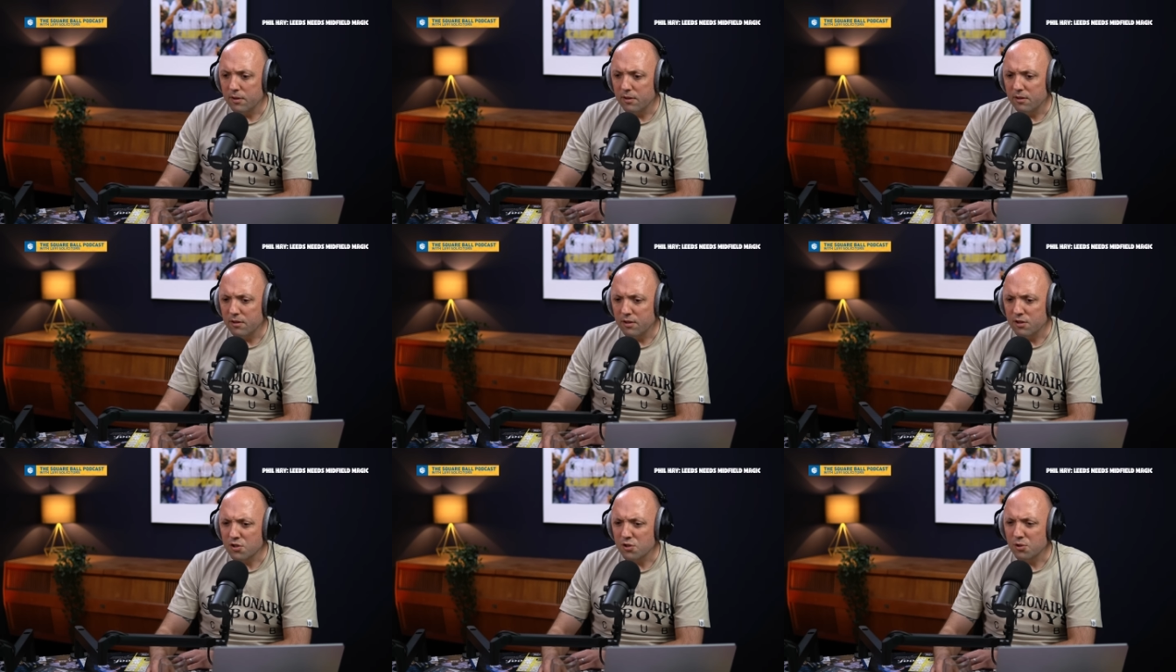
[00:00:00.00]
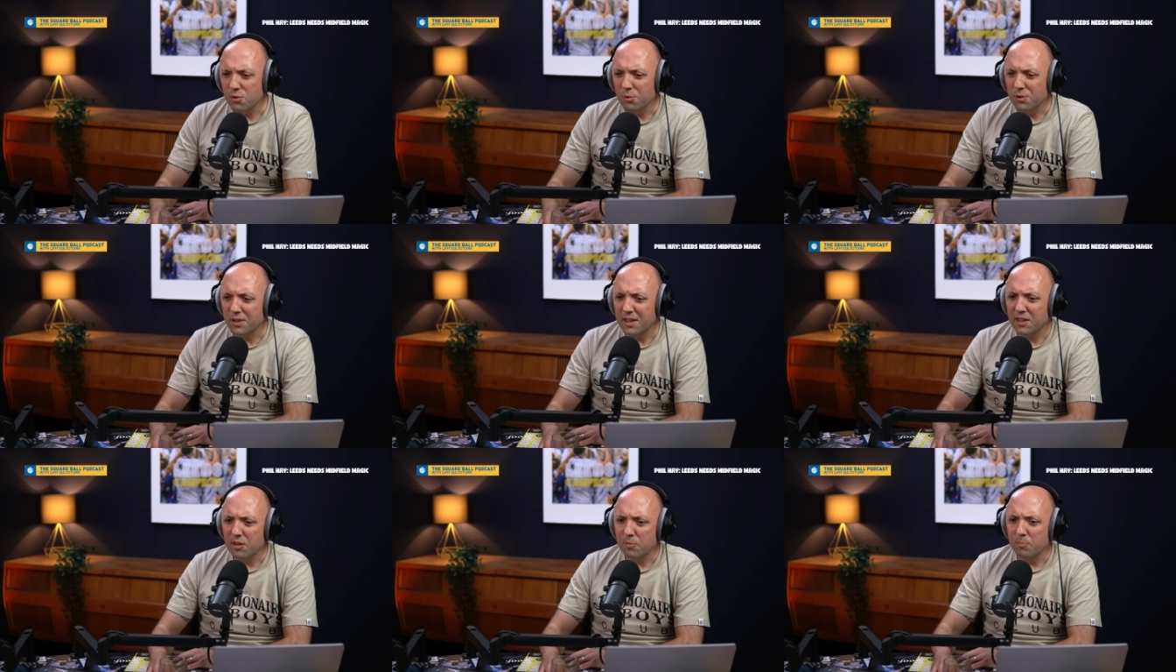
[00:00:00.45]
There's no
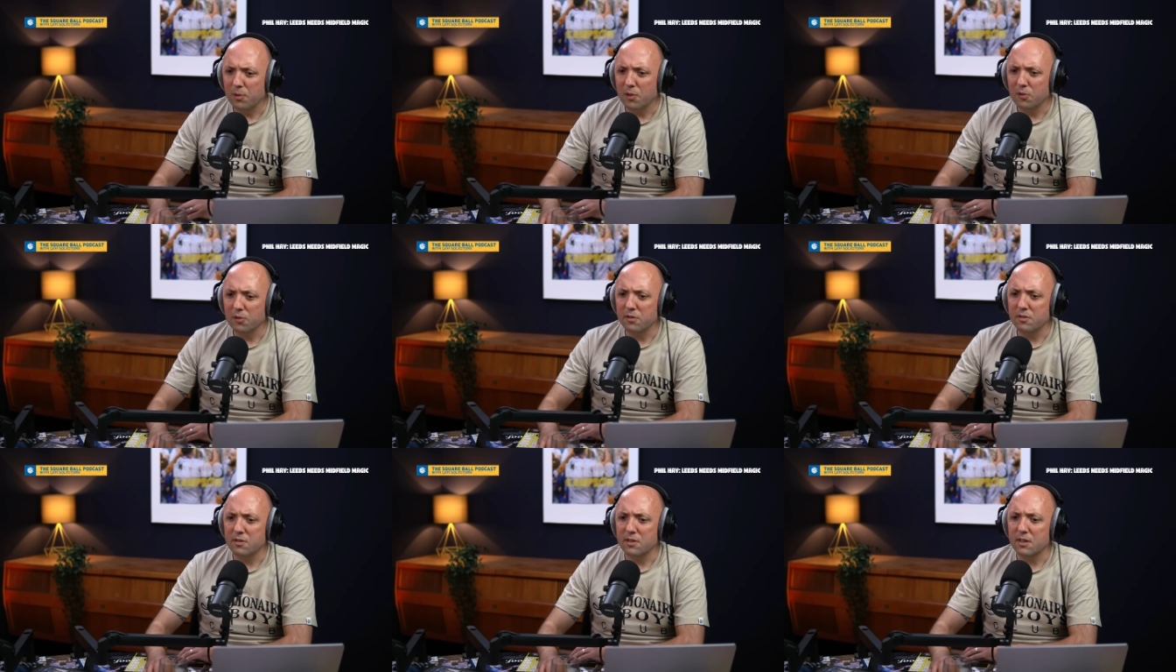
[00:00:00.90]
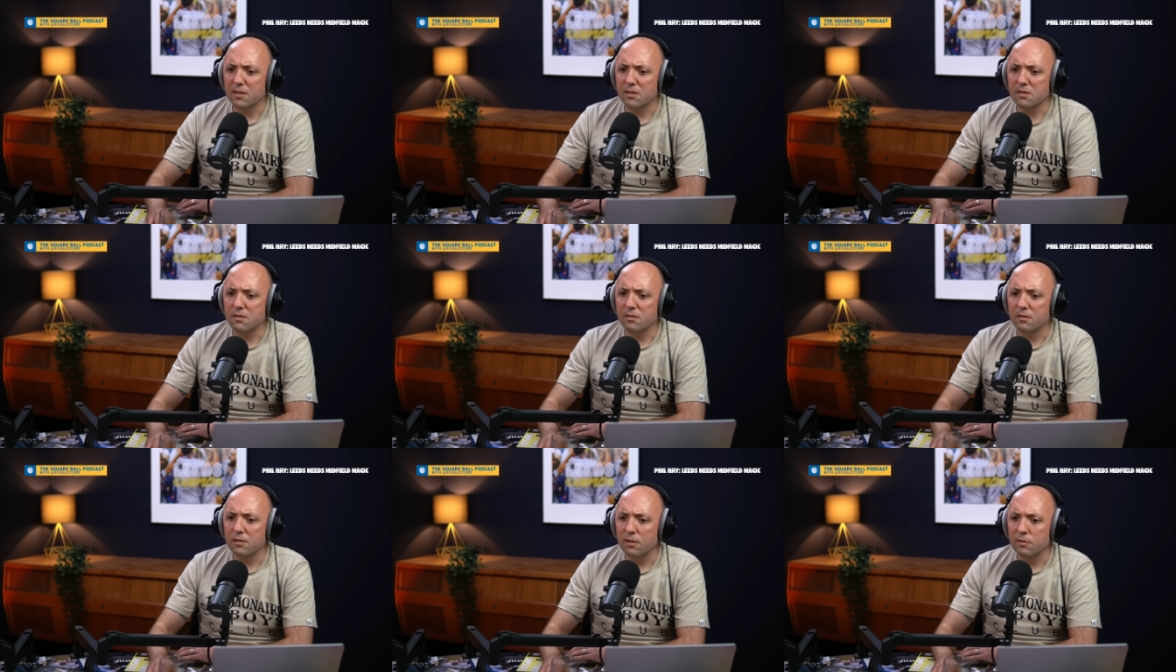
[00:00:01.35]
kind of
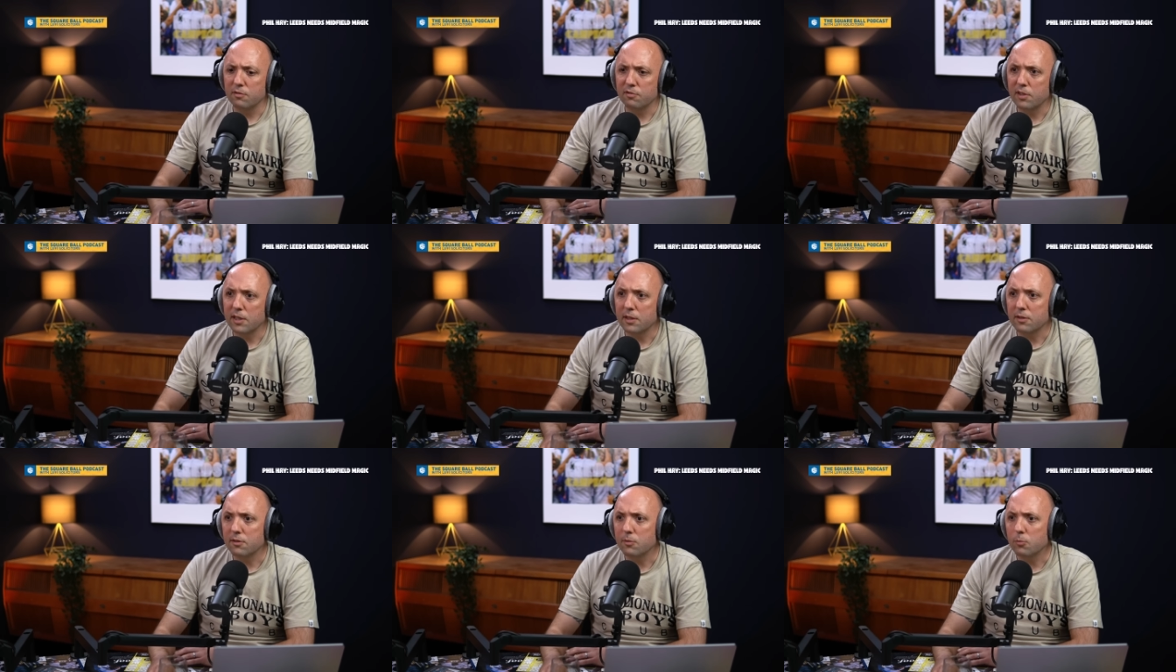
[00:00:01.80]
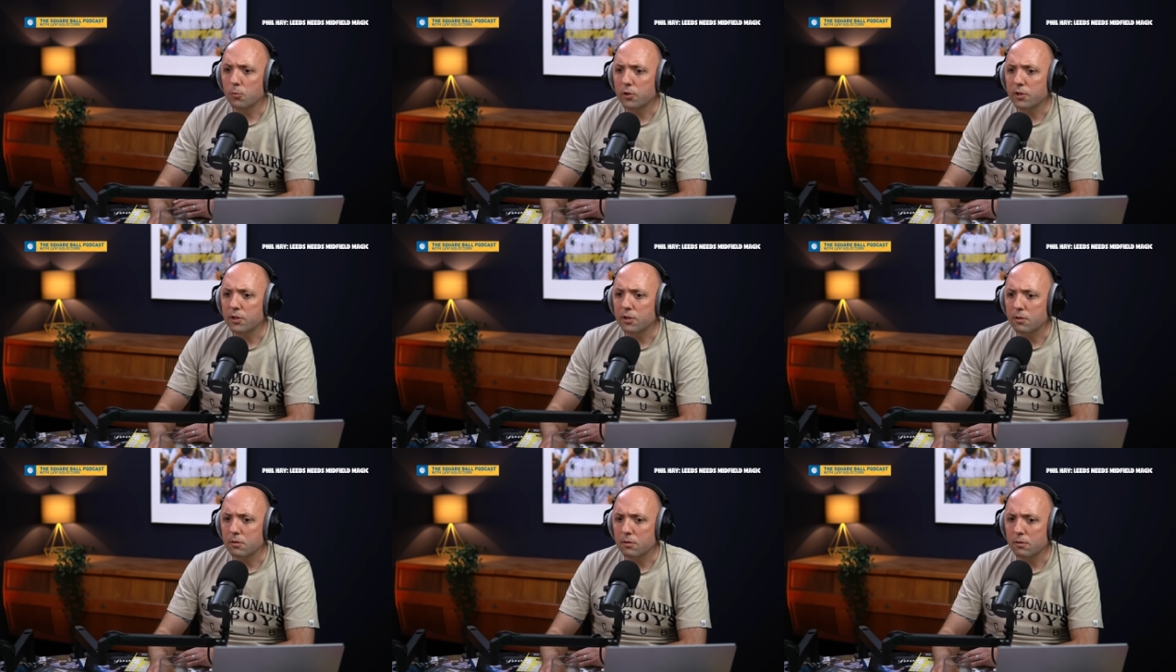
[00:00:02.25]
politics infecting
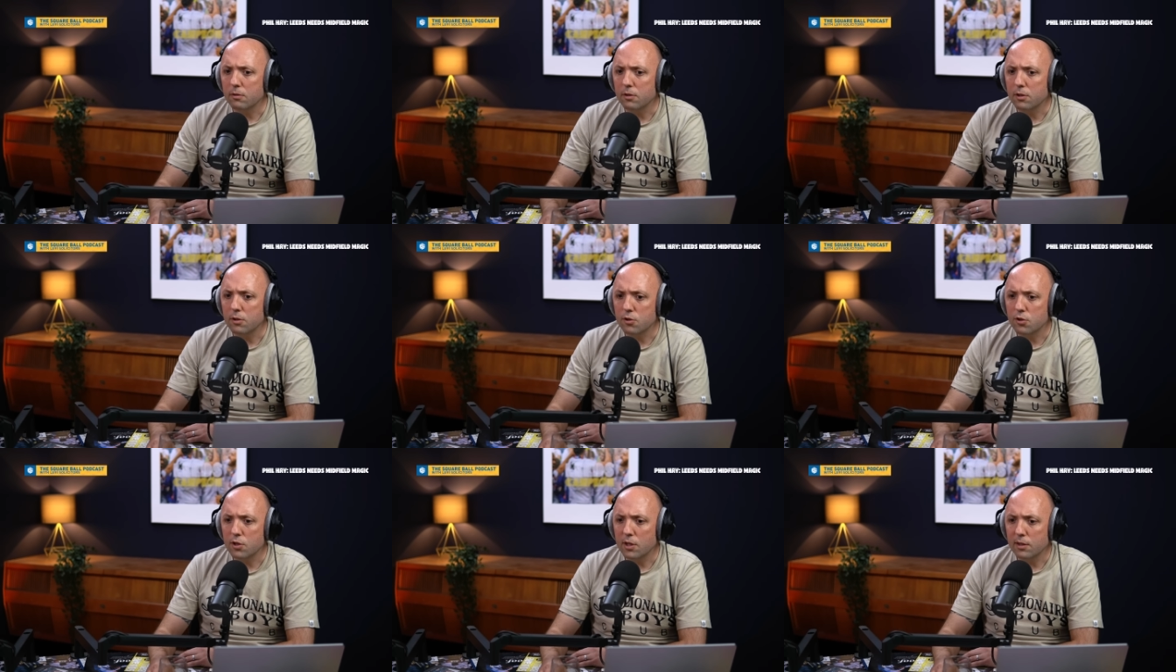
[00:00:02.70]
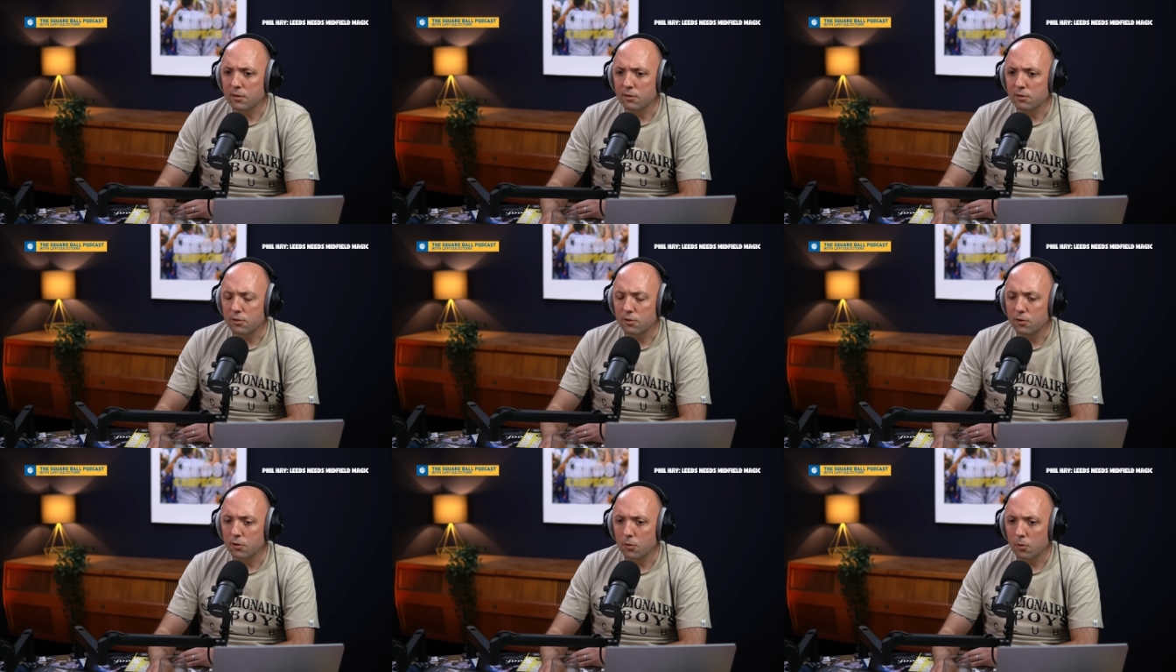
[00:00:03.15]
what you're trying
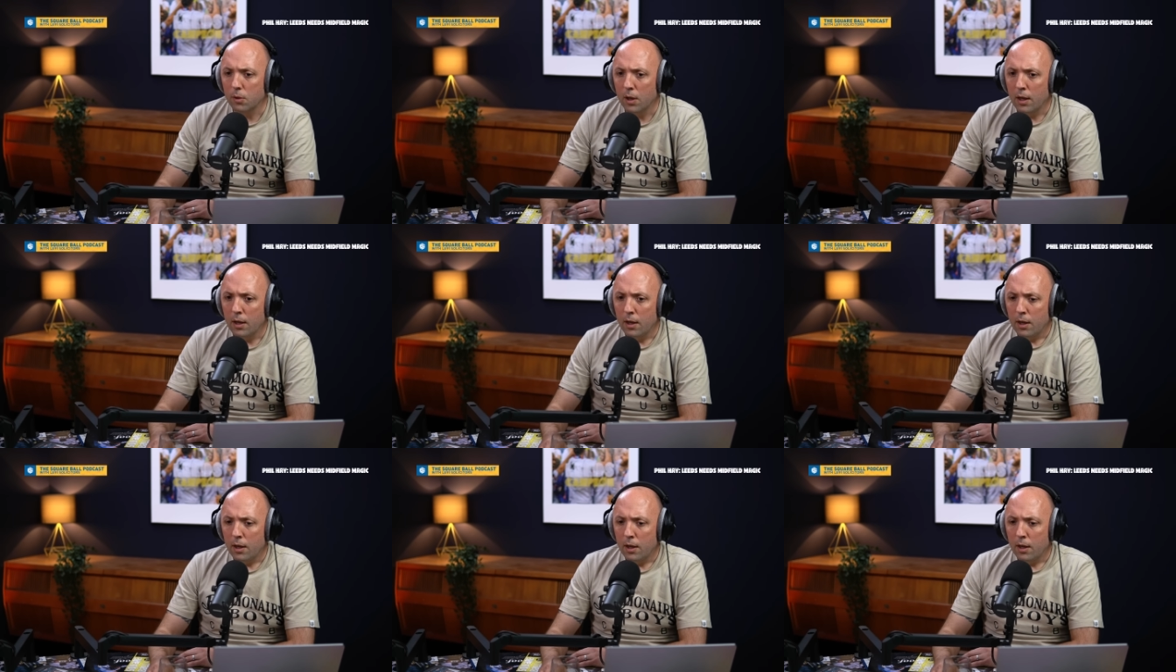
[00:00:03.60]
to do.